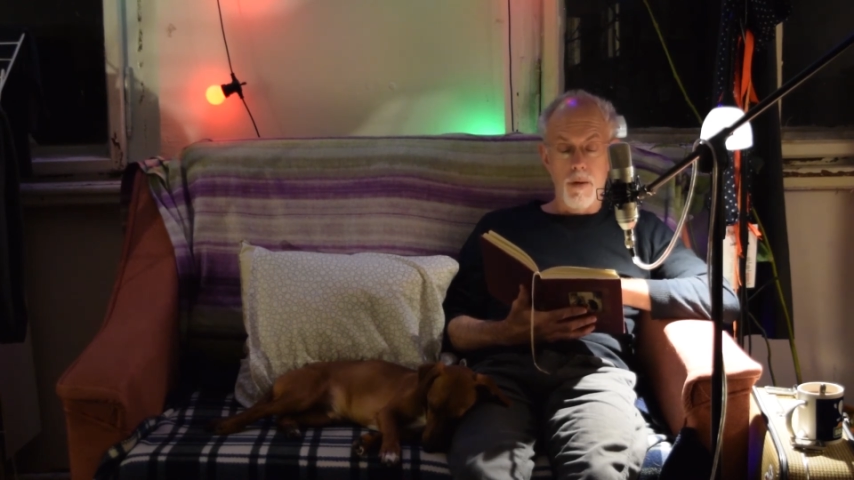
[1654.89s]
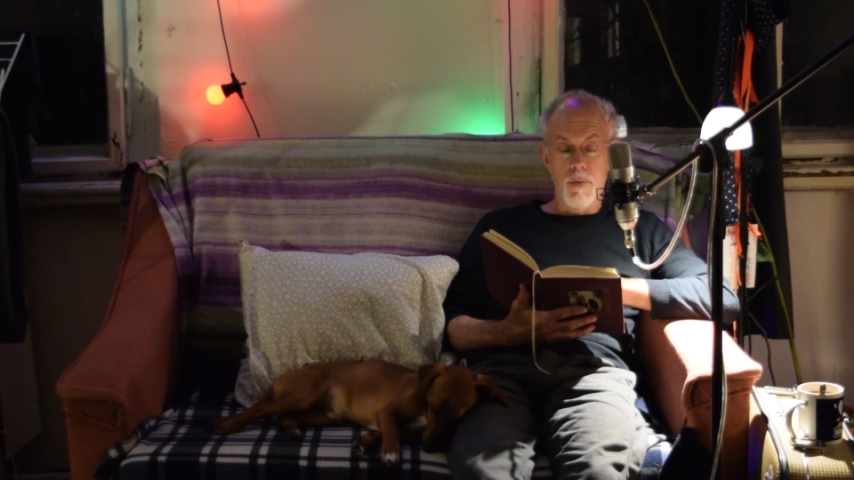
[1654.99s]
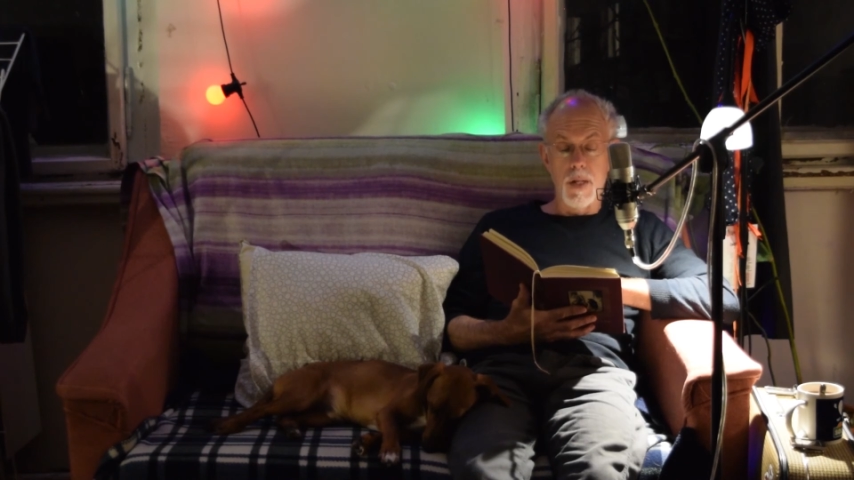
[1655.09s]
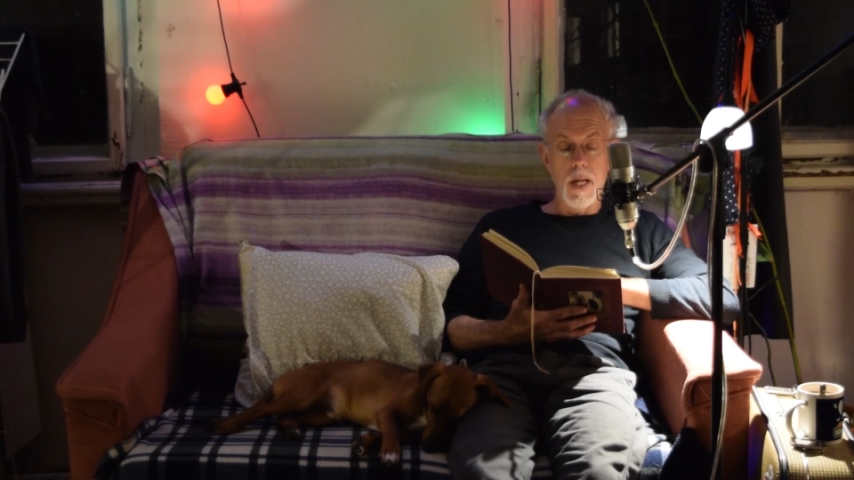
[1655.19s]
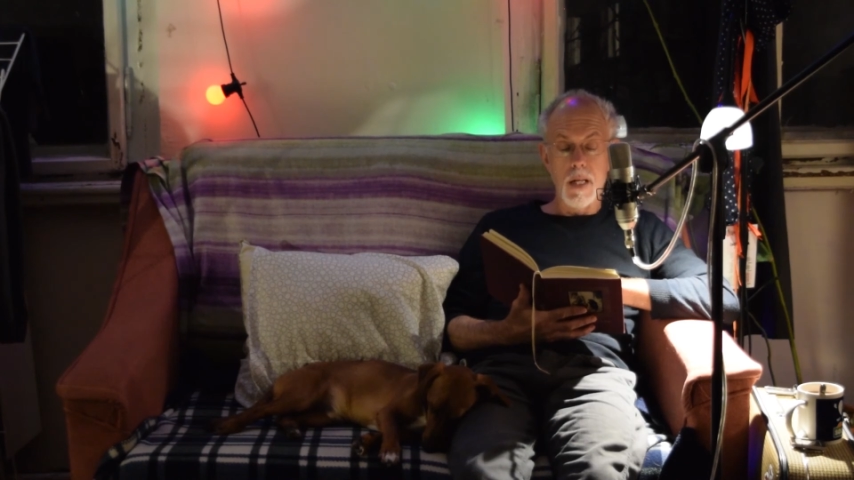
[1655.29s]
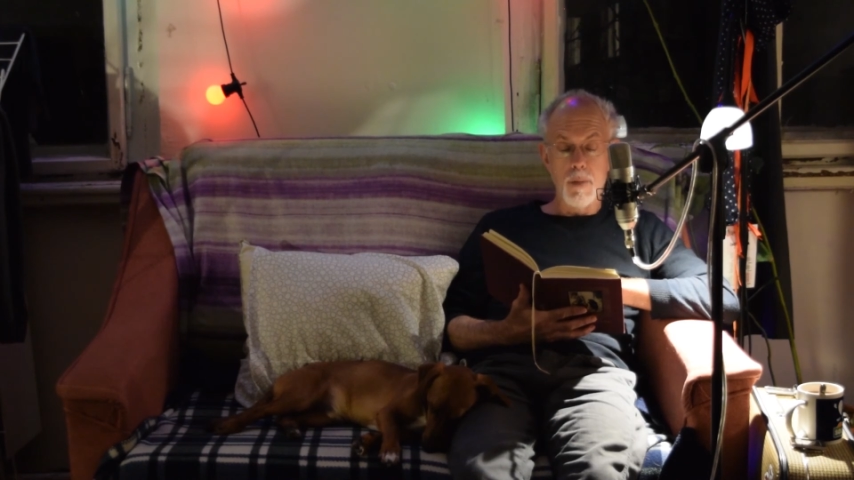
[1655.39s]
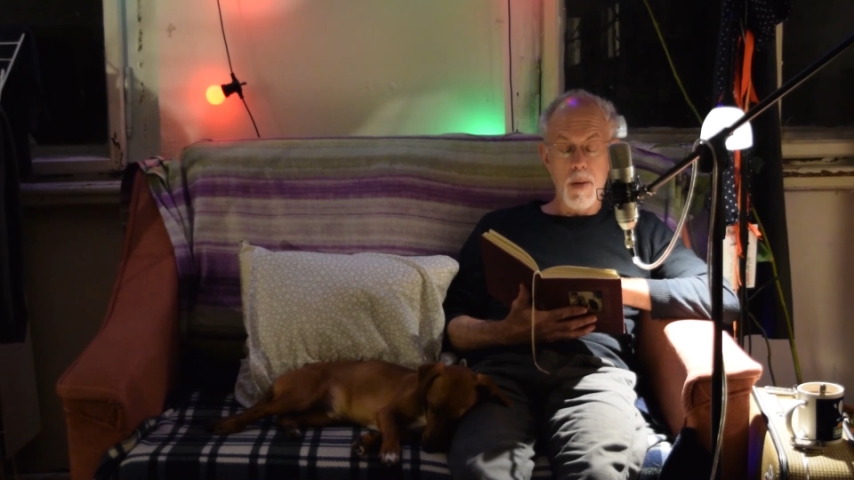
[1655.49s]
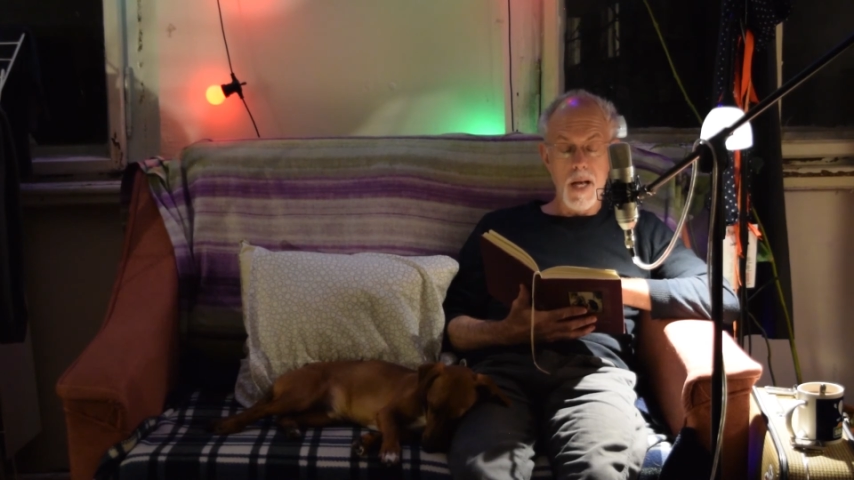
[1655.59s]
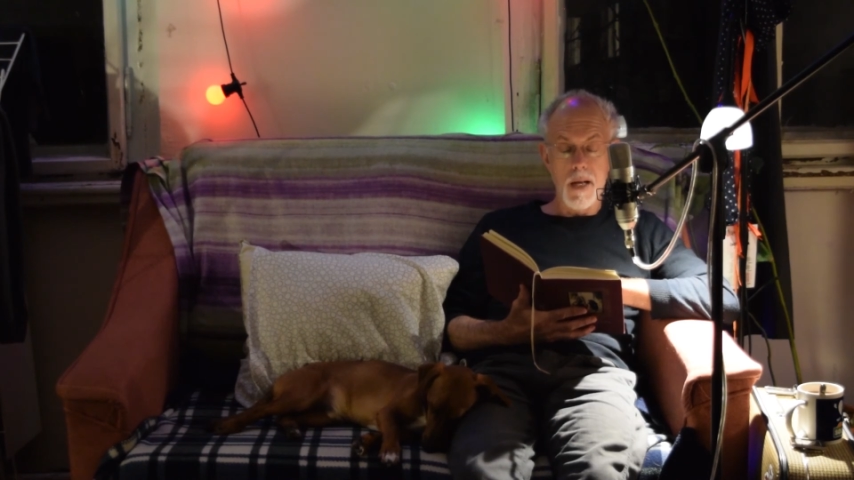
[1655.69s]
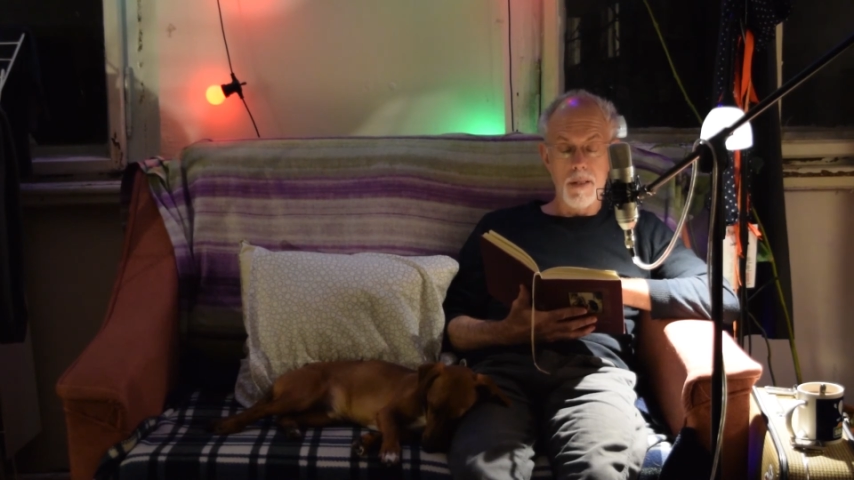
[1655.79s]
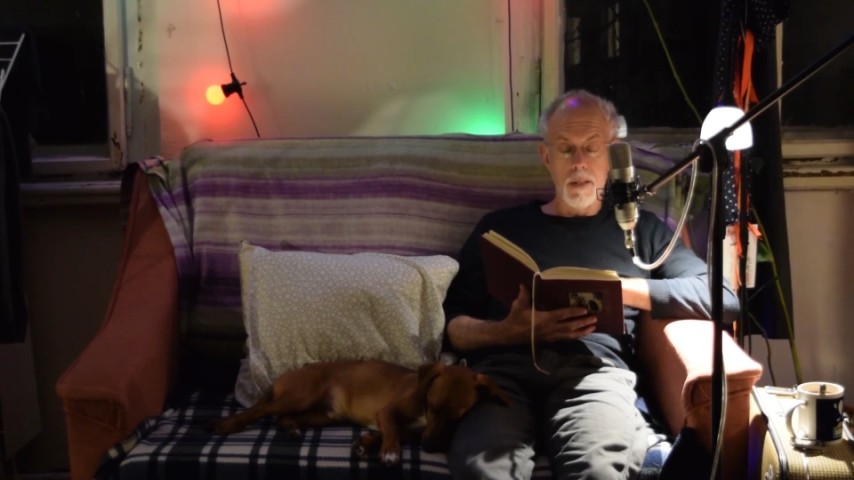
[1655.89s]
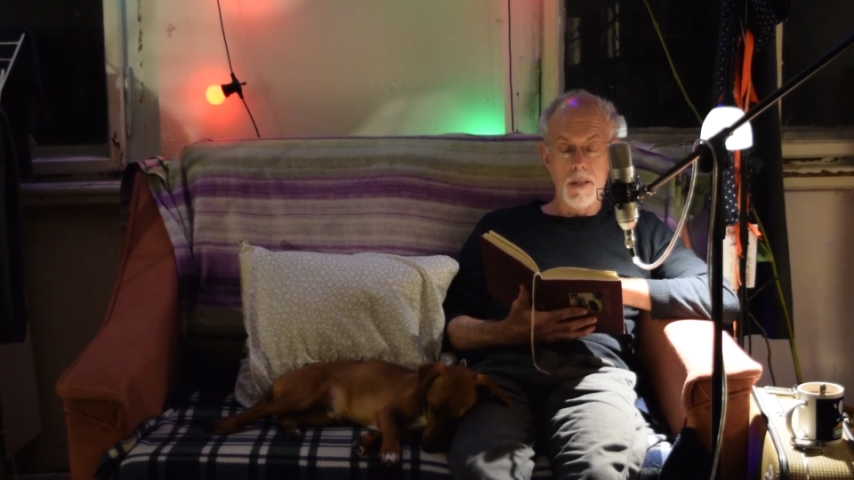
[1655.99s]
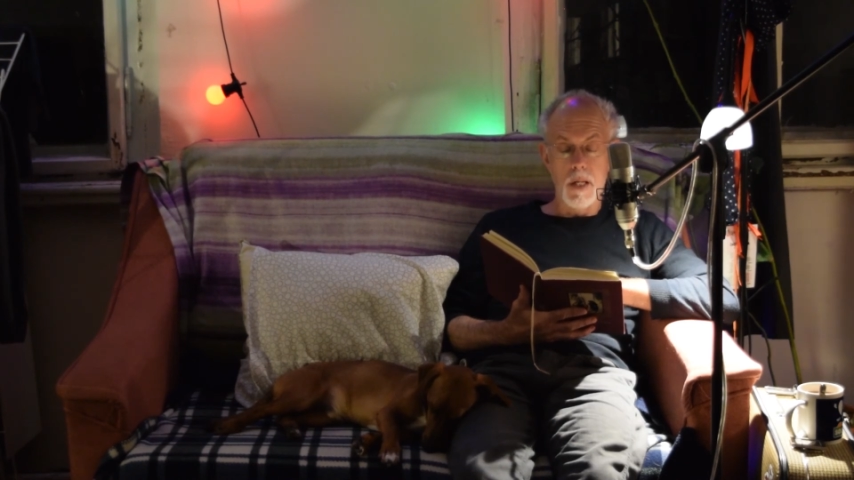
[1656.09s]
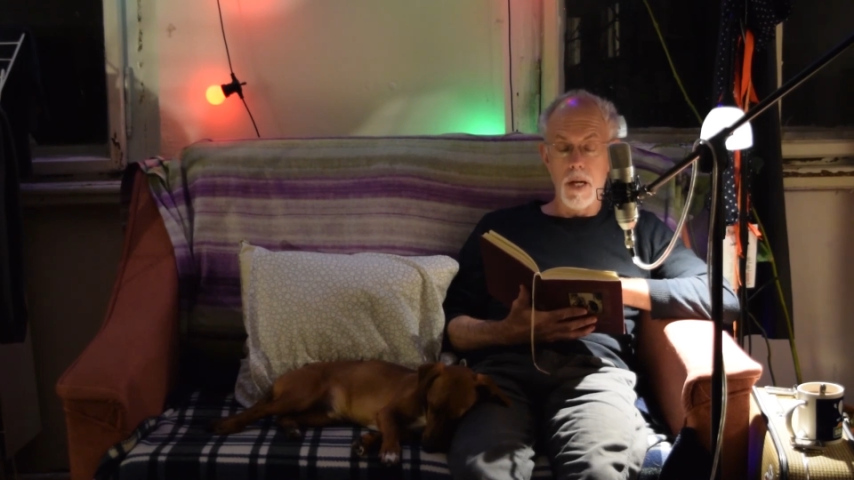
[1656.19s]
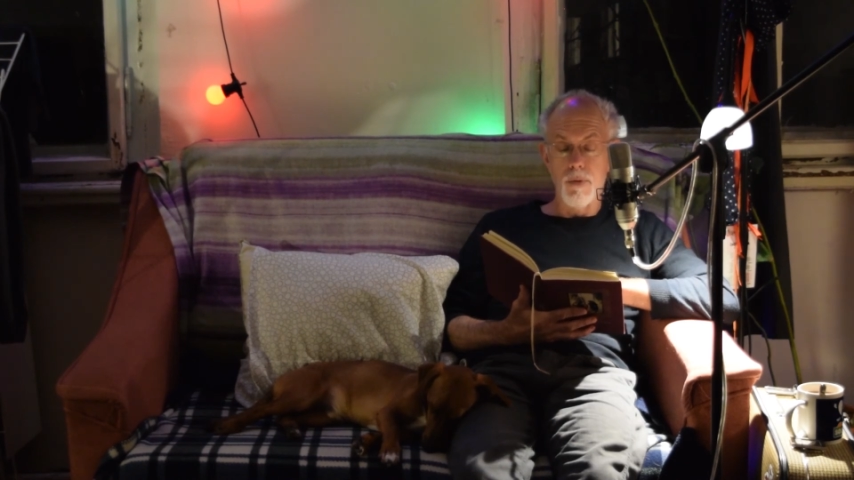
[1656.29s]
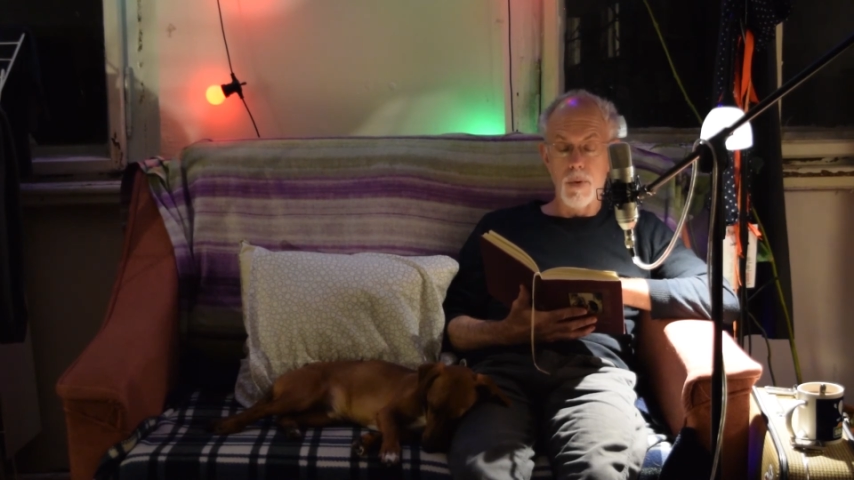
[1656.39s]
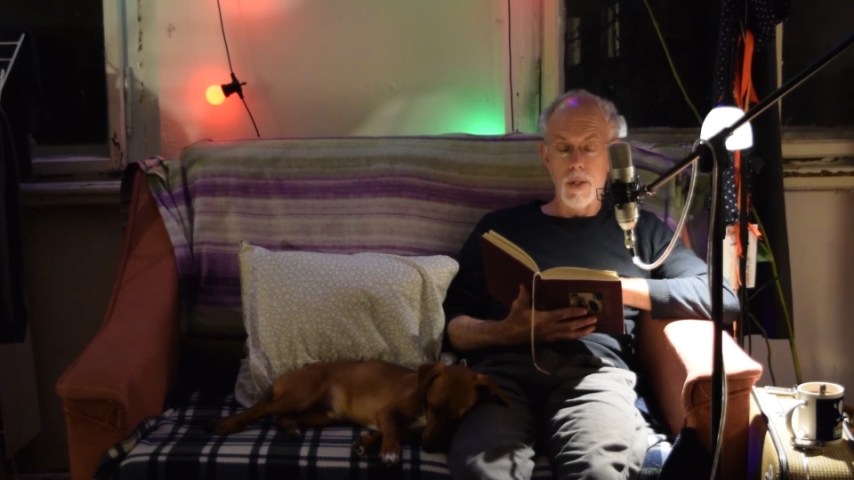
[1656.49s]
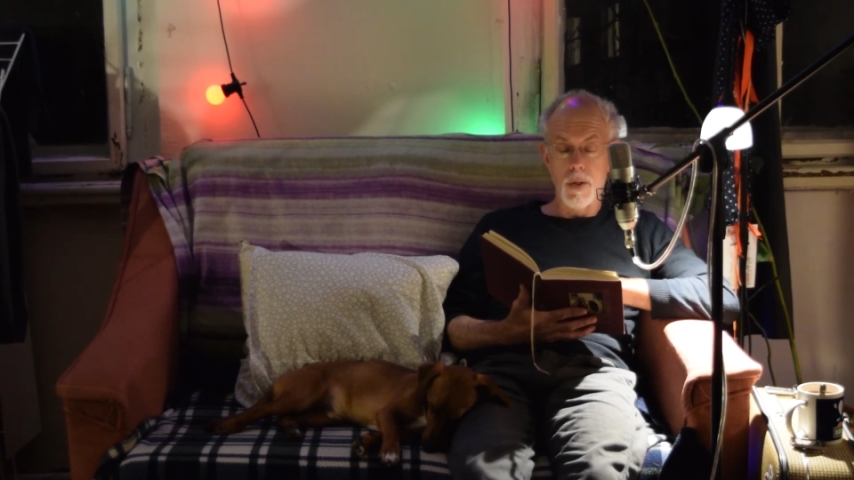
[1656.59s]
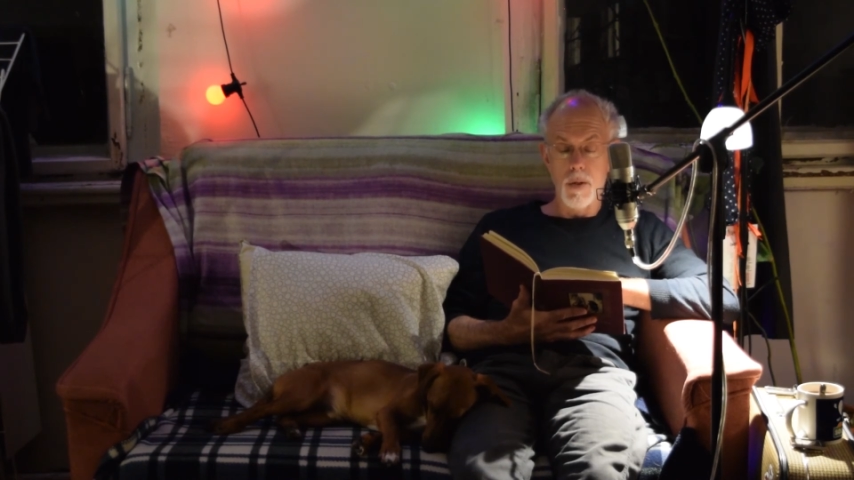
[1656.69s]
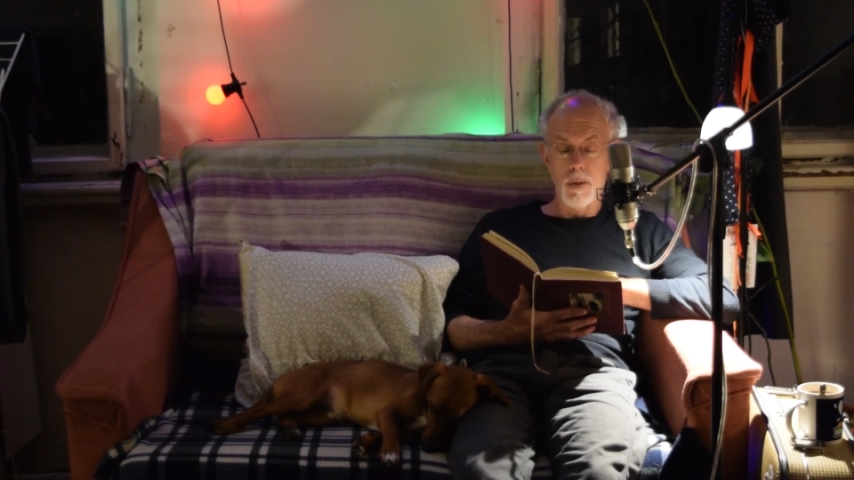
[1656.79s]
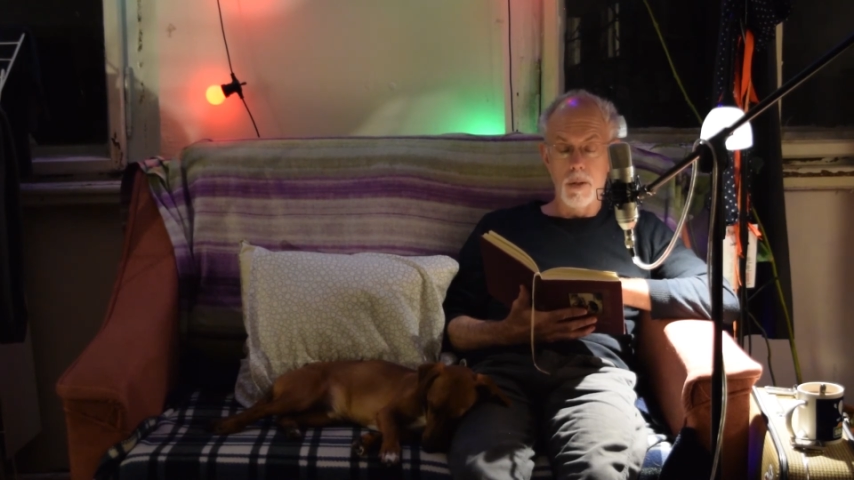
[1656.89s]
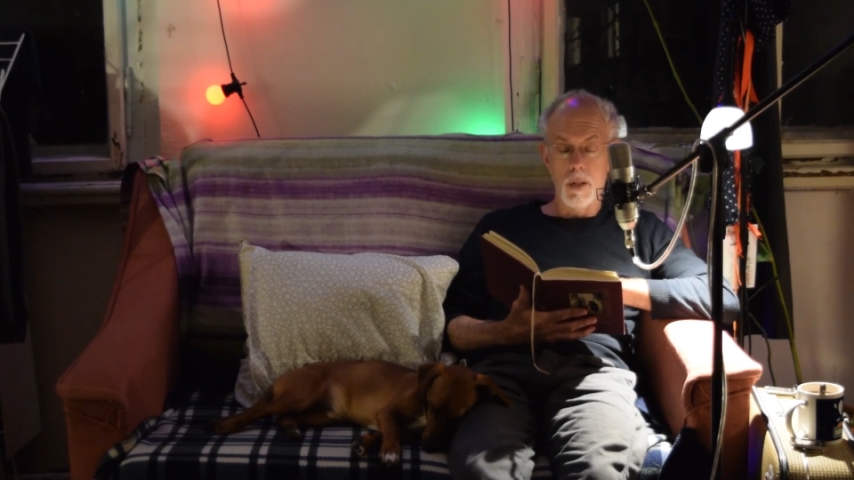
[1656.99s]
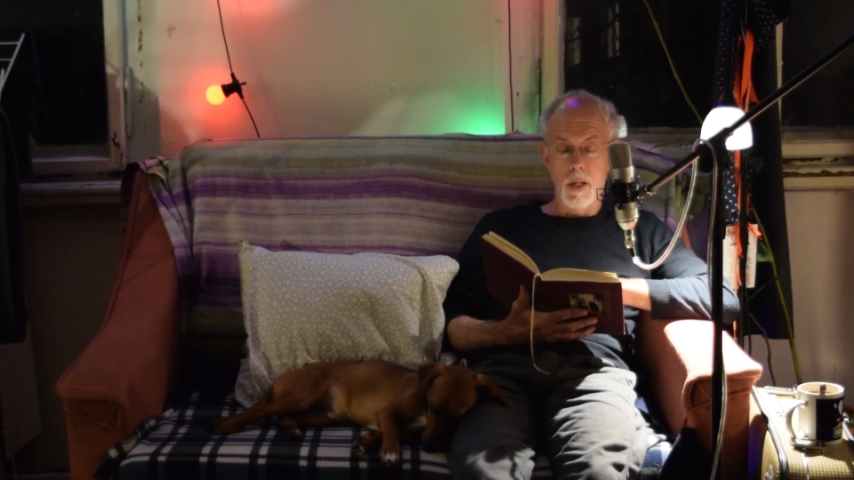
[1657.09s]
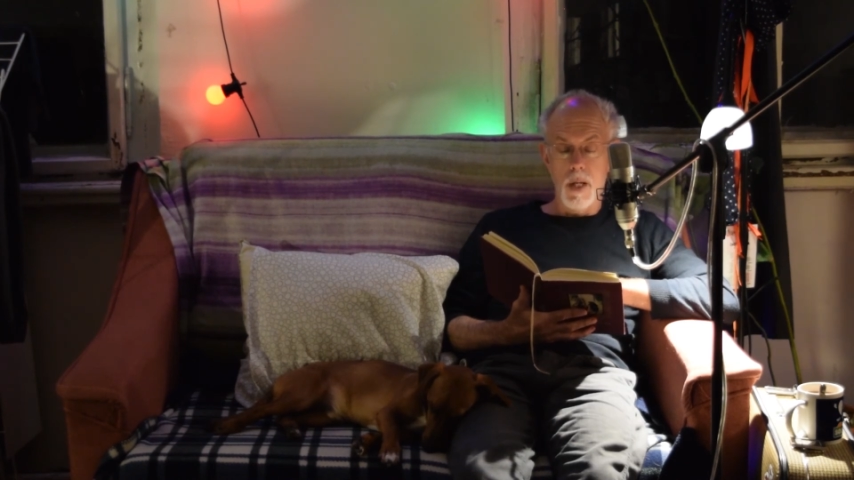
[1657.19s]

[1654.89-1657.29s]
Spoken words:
for the days pass and never return,